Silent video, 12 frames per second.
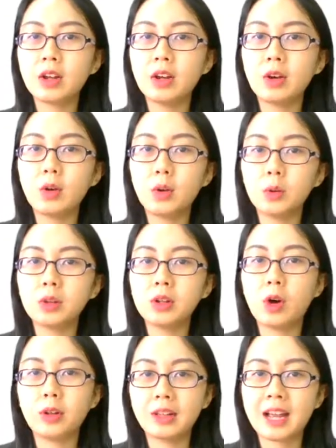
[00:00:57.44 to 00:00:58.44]
hold
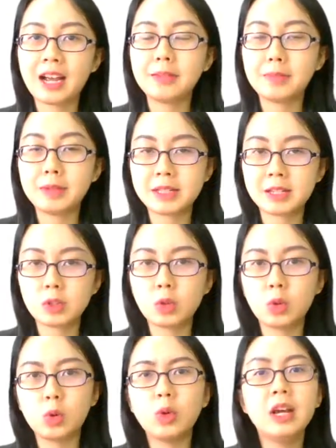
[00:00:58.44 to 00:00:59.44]
online meetings.
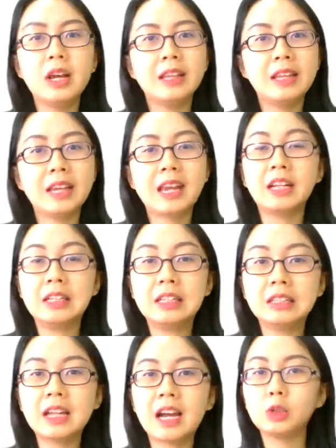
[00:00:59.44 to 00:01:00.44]
So they can
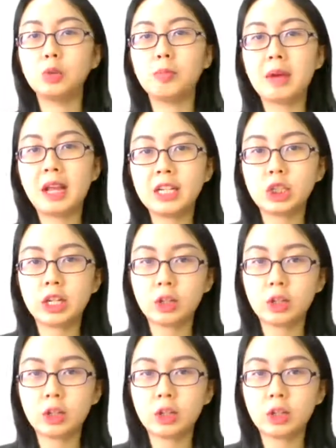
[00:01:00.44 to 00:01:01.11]
learn how to manage an